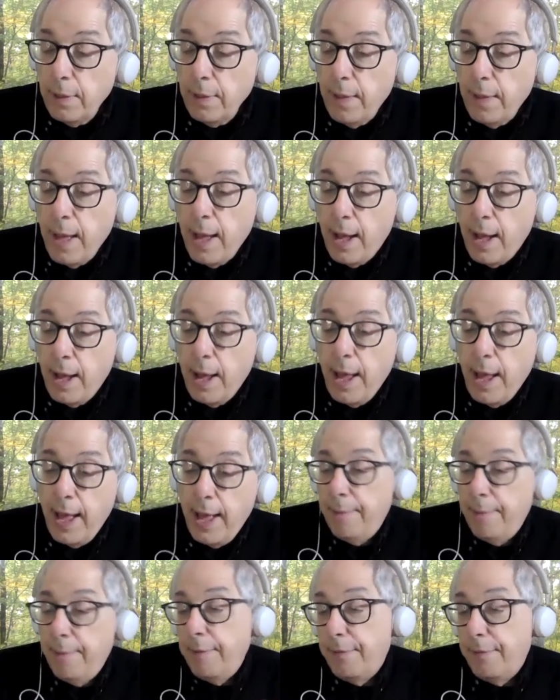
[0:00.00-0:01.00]
uh,
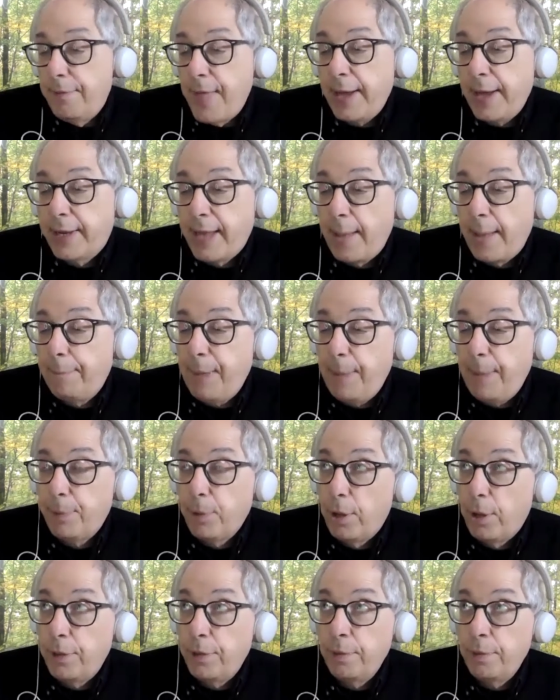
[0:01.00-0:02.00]
and that kept people
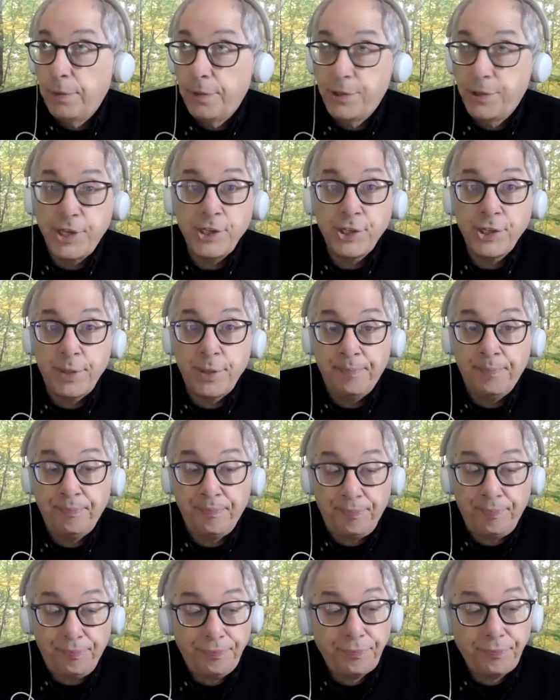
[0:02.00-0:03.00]
on system.
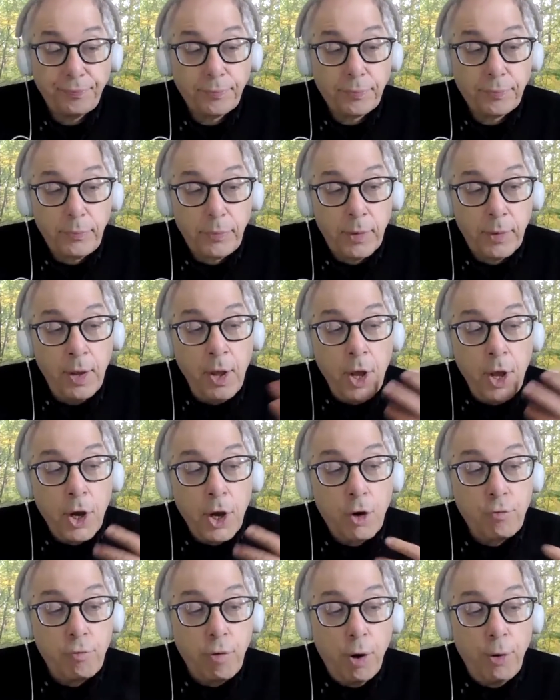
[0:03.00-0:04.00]

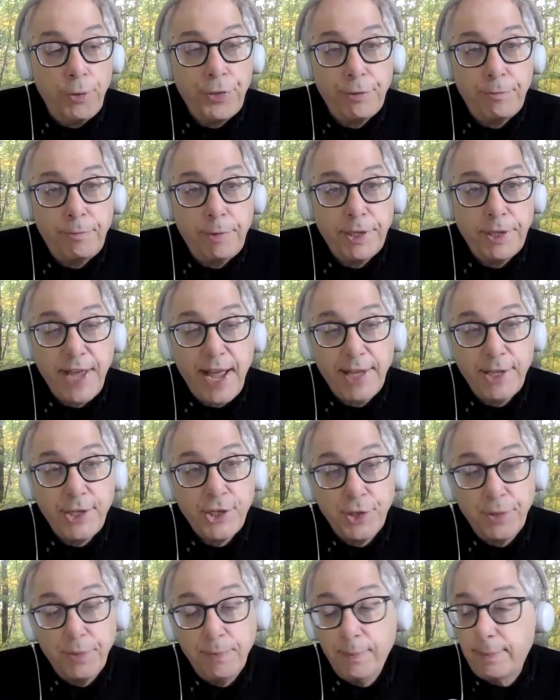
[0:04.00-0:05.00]
Growth and
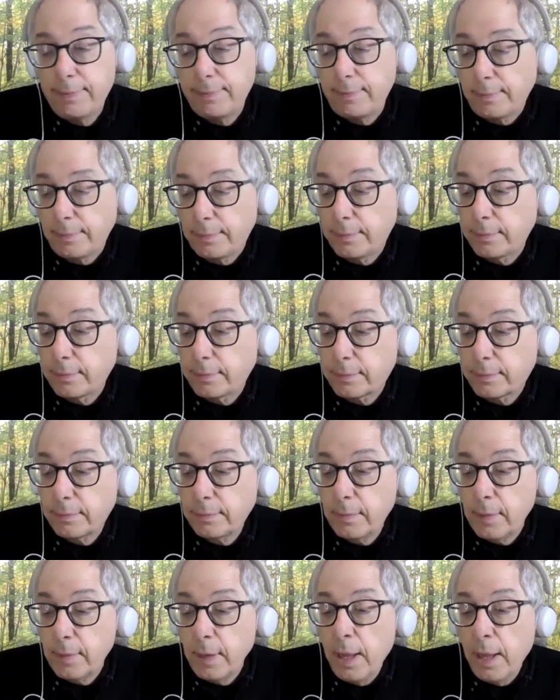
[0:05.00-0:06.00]
retention
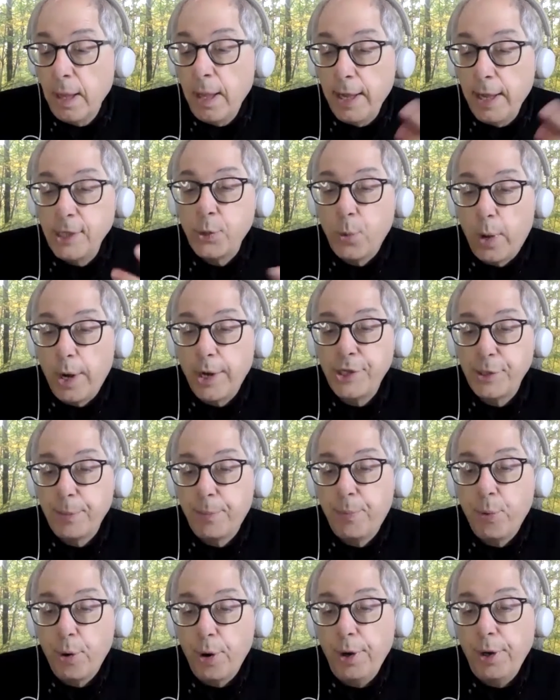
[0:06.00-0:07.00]
is what is
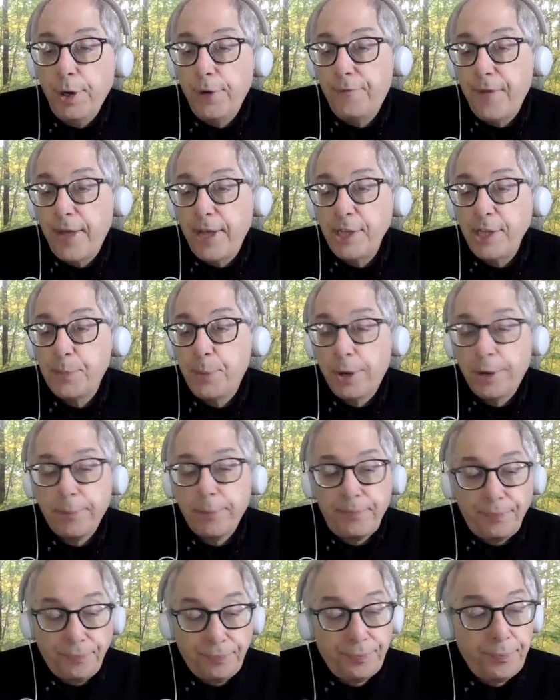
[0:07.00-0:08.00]
important to Facebook.
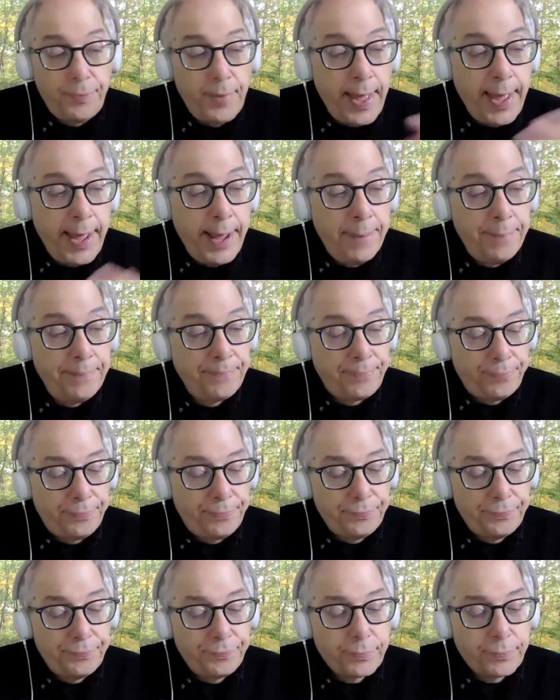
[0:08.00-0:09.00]
And
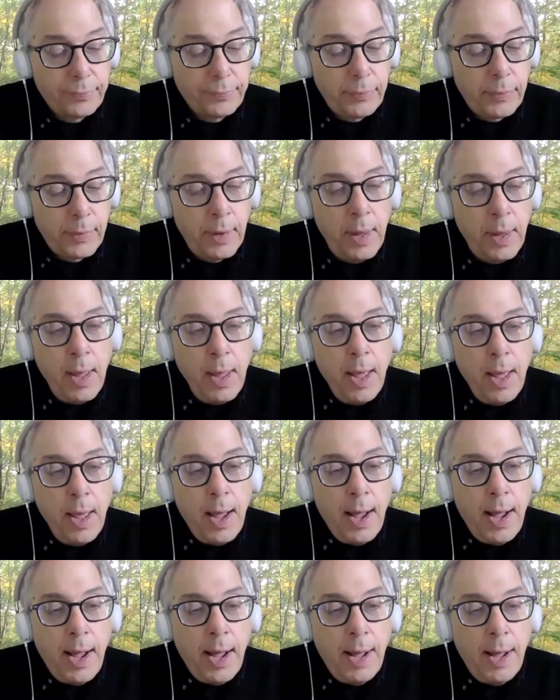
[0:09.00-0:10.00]

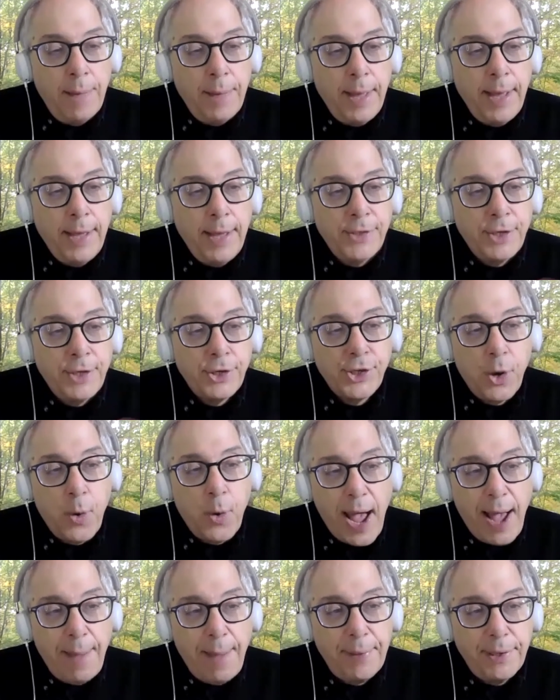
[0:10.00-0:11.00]
um, it just so
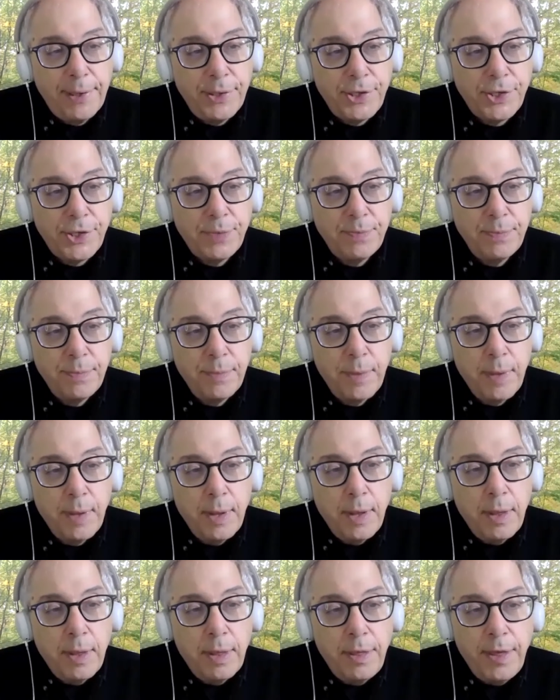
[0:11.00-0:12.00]
happens
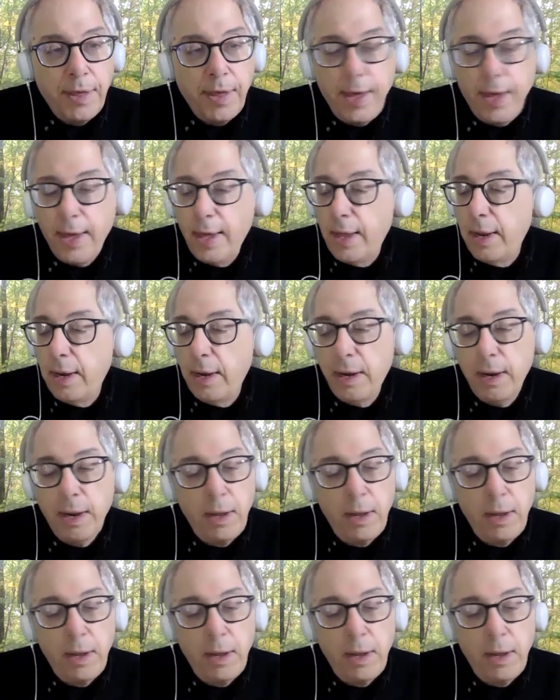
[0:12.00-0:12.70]
that